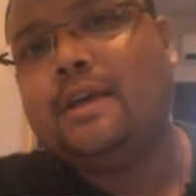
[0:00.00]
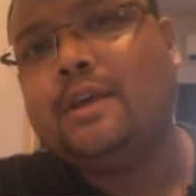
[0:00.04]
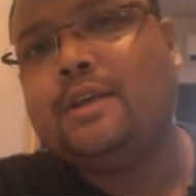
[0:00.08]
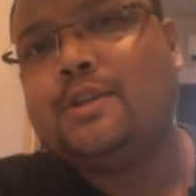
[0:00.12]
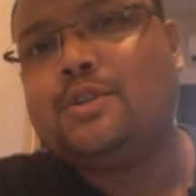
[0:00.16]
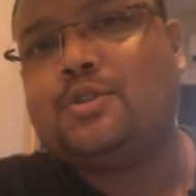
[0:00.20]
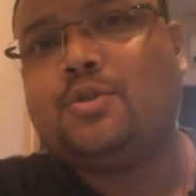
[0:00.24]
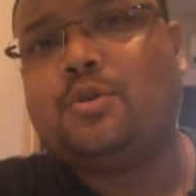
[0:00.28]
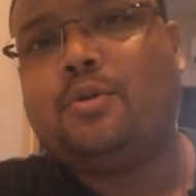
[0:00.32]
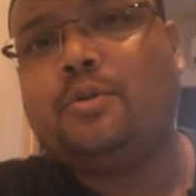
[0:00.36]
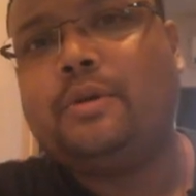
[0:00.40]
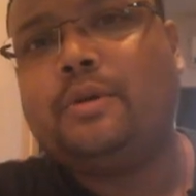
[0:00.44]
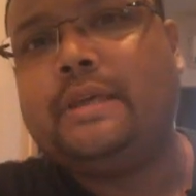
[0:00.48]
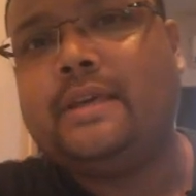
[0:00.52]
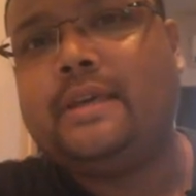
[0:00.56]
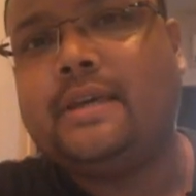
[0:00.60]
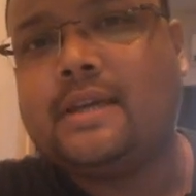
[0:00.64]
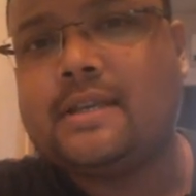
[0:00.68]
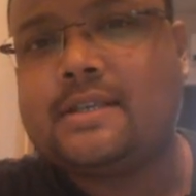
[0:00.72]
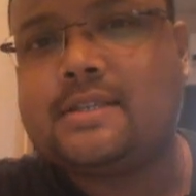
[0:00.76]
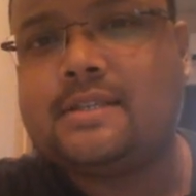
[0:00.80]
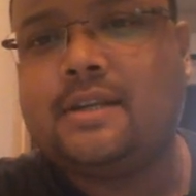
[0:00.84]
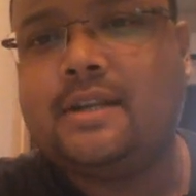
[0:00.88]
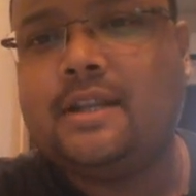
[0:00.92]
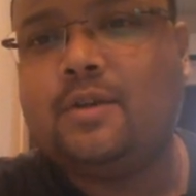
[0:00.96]
So
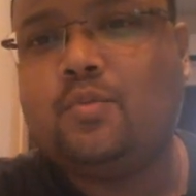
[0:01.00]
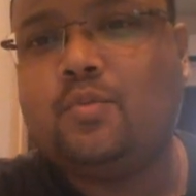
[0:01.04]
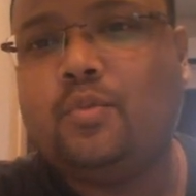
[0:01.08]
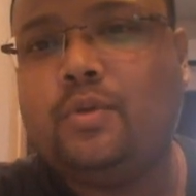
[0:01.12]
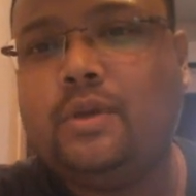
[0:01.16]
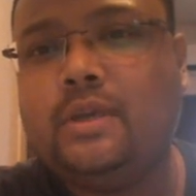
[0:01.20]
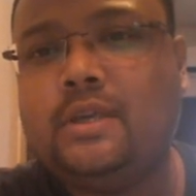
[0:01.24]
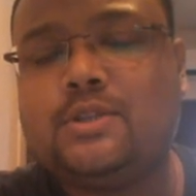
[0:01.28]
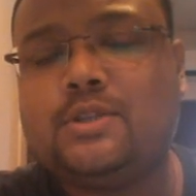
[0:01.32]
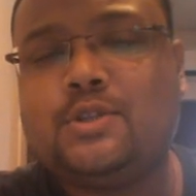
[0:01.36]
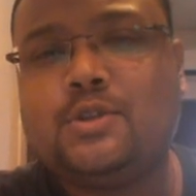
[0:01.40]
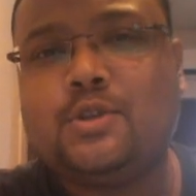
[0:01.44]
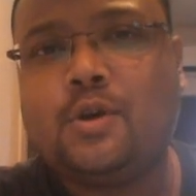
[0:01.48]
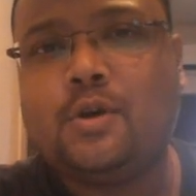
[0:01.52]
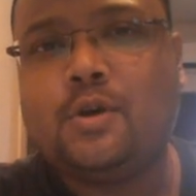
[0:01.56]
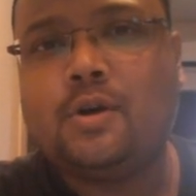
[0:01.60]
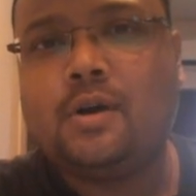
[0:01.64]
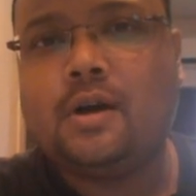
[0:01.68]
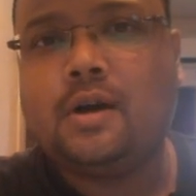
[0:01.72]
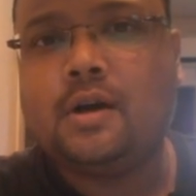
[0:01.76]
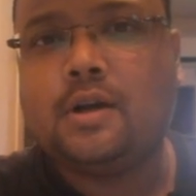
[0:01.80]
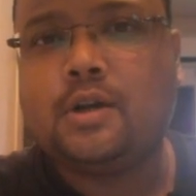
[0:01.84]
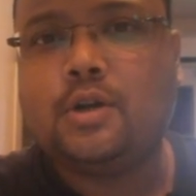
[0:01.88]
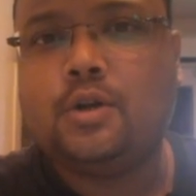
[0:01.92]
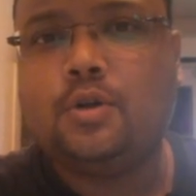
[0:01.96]
yesterday we saw
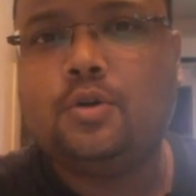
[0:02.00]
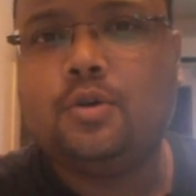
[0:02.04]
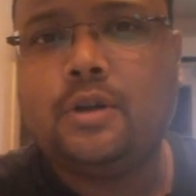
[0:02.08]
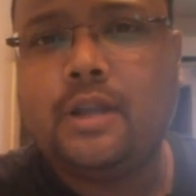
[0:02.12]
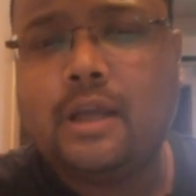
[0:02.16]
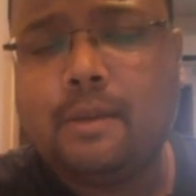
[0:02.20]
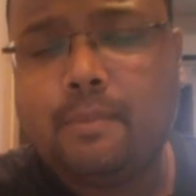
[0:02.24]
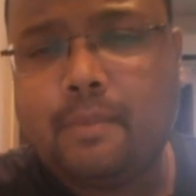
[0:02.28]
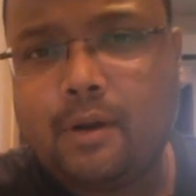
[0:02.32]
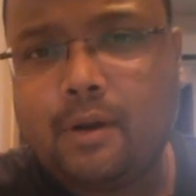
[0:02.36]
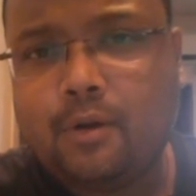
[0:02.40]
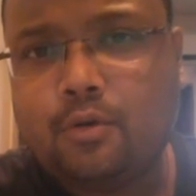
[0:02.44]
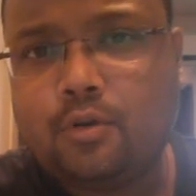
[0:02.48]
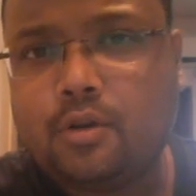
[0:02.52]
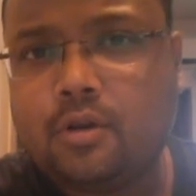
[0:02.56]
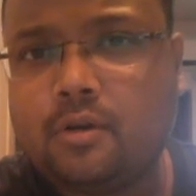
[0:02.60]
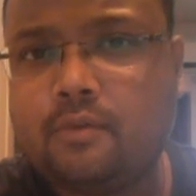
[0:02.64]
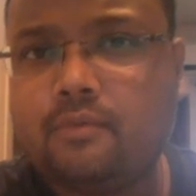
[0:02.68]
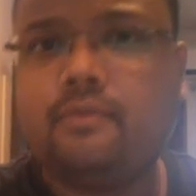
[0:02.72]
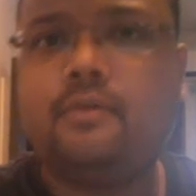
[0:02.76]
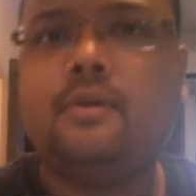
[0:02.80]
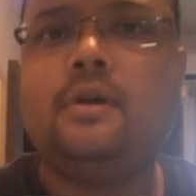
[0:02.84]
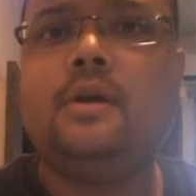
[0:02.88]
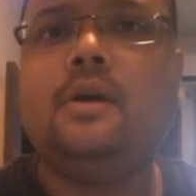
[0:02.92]
a good amount of